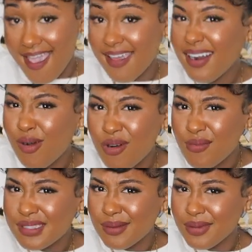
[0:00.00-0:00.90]
and i
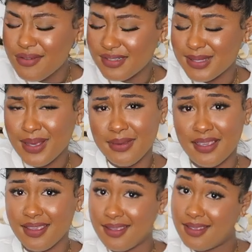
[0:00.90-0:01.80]
wore with some boots
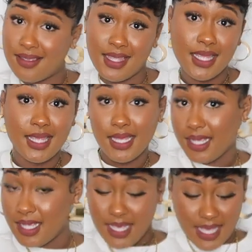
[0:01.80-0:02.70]
baby
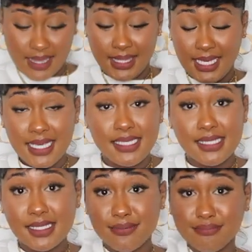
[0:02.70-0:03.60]
these